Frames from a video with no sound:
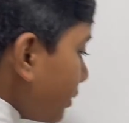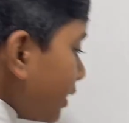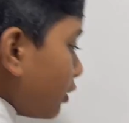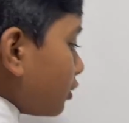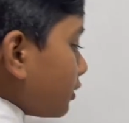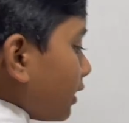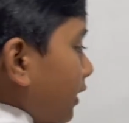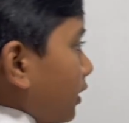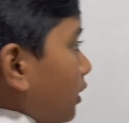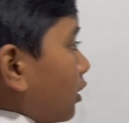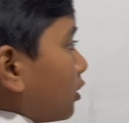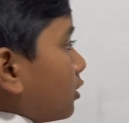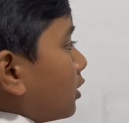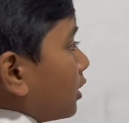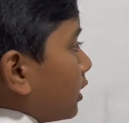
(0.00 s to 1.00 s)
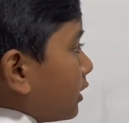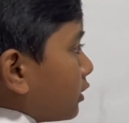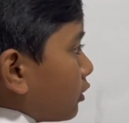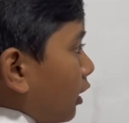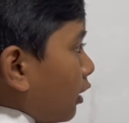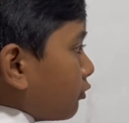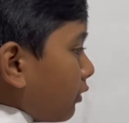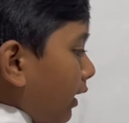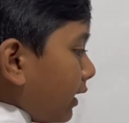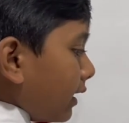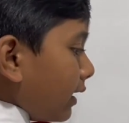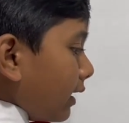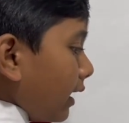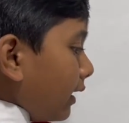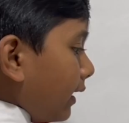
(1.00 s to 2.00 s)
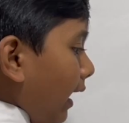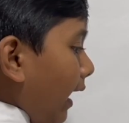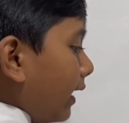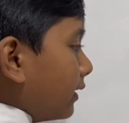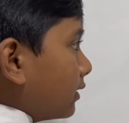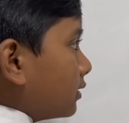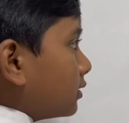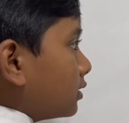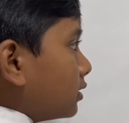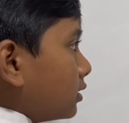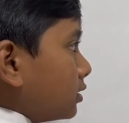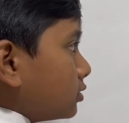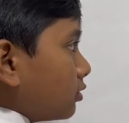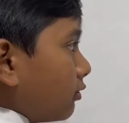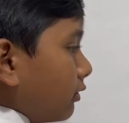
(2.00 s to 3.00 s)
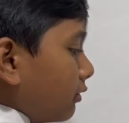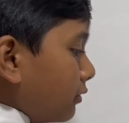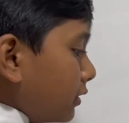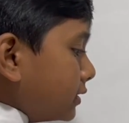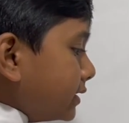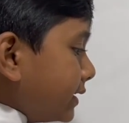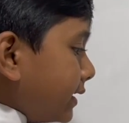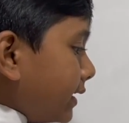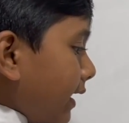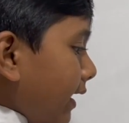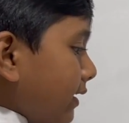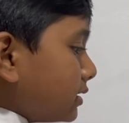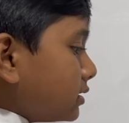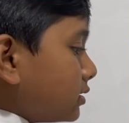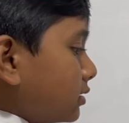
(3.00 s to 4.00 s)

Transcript: here to here, here, I'll write it again so you can see this,